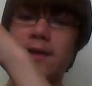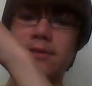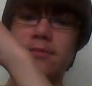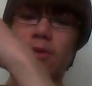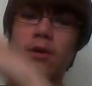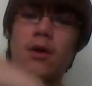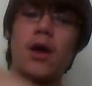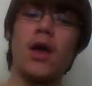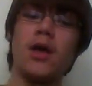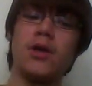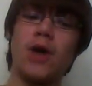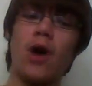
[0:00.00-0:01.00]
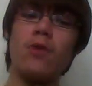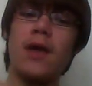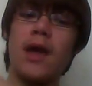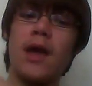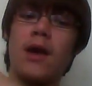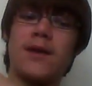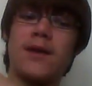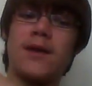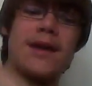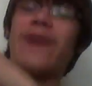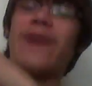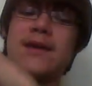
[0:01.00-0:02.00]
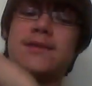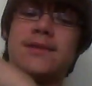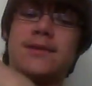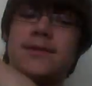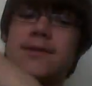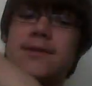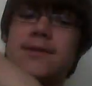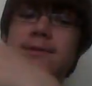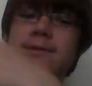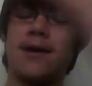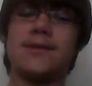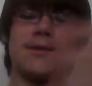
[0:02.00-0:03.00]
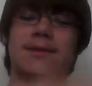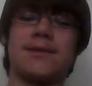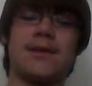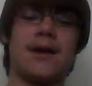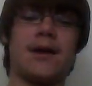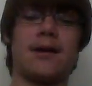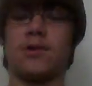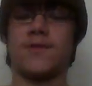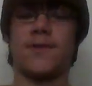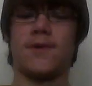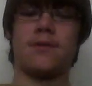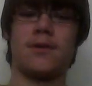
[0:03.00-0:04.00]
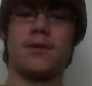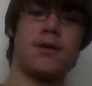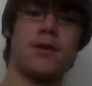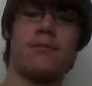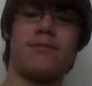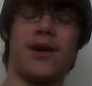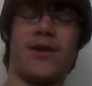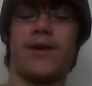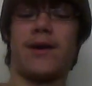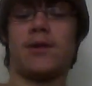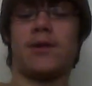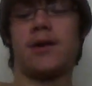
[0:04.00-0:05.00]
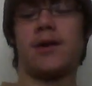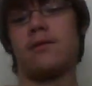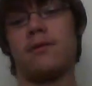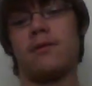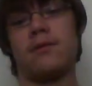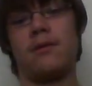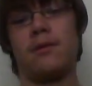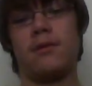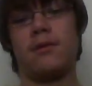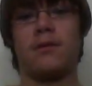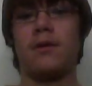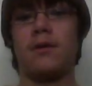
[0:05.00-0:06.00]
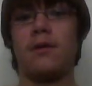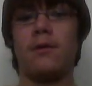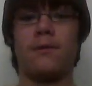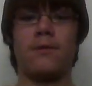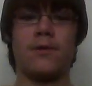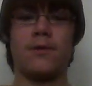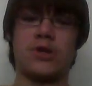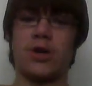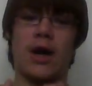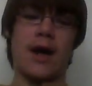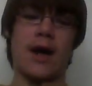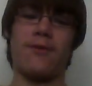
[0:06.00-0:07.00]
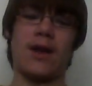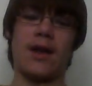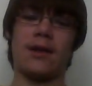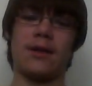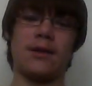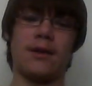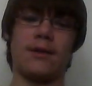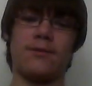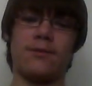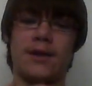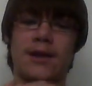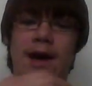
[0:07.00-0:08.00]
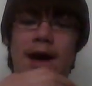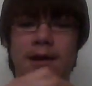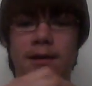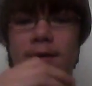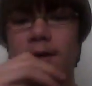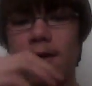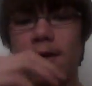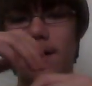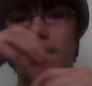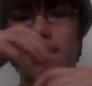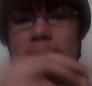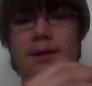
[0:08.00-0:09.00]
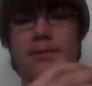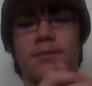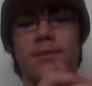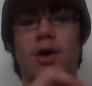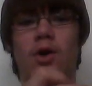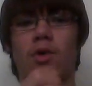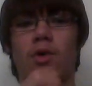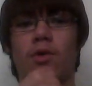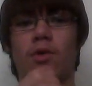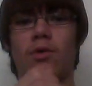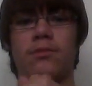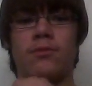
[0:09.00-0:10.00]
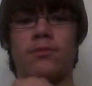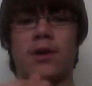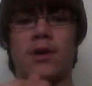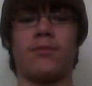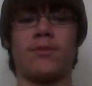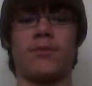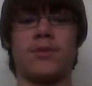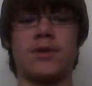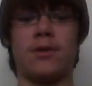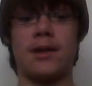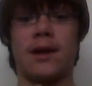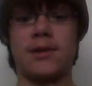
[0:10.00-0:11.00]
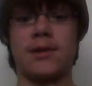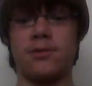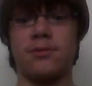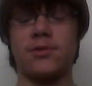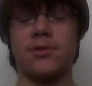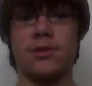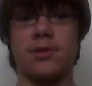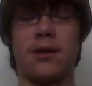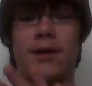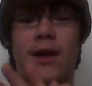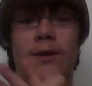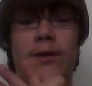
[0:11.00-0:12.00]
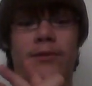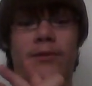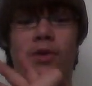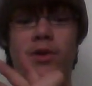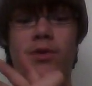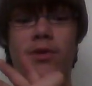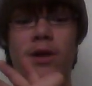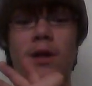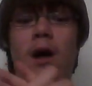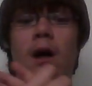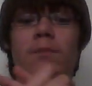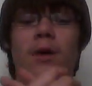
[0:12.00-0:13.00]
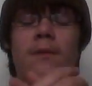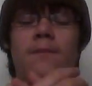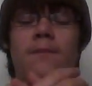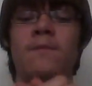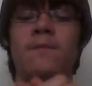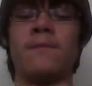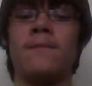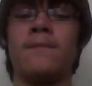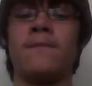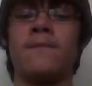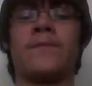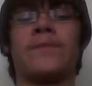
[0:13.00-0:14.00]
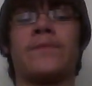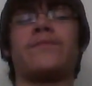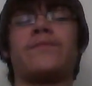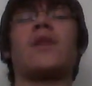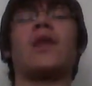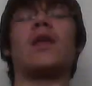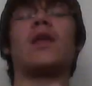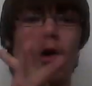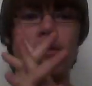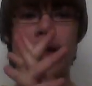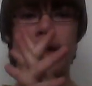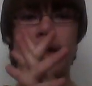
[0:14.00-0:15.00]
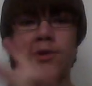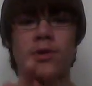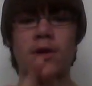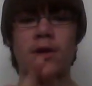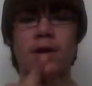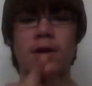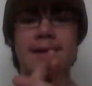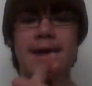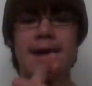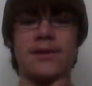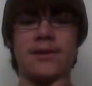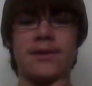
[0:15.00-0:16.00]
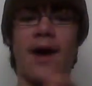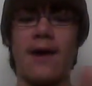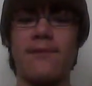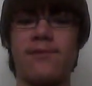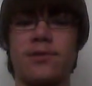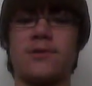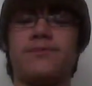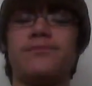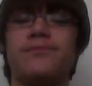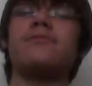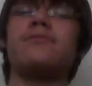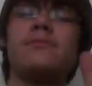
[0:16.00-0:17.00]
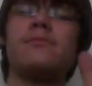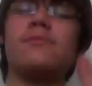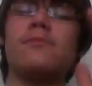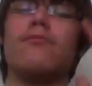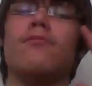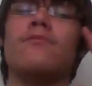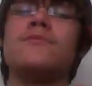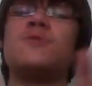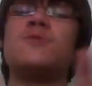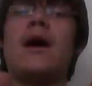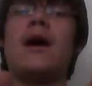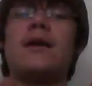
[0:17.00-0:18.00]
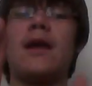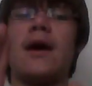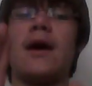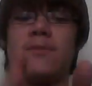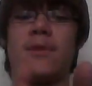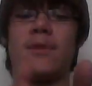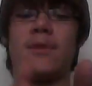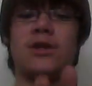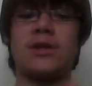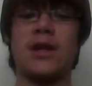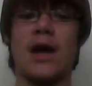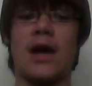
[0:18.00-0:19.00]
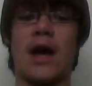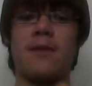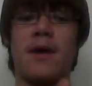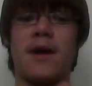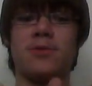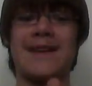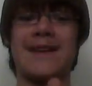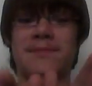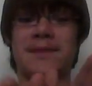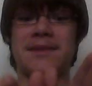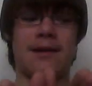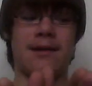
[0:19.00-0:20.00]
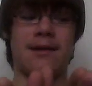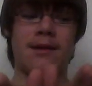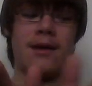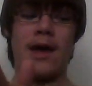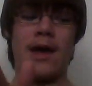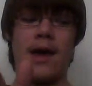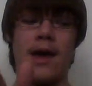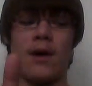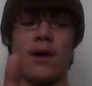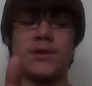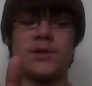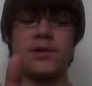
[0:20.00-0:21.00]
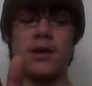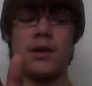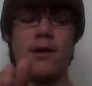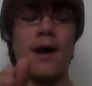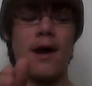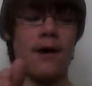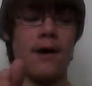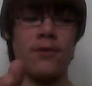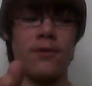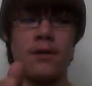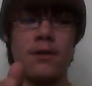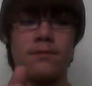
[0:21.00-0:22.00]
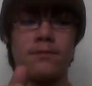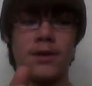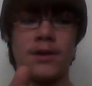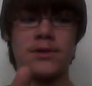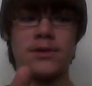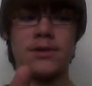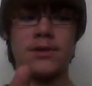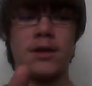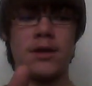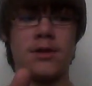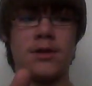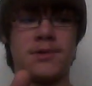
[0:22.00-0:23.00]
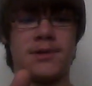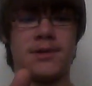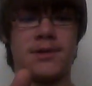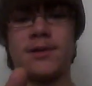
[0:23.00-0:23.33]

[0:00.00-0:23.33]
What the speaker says: some more. You don't care, you get in fights. And that's at least how it goes for my family. Which I haven't had a loved one die, and I know one of them is going to die soon, so I do not look forward to it at all. But if you don't, and you know they're going to die within 5 years, spend as much time as you possibly can. Every opportunity you have, please use it.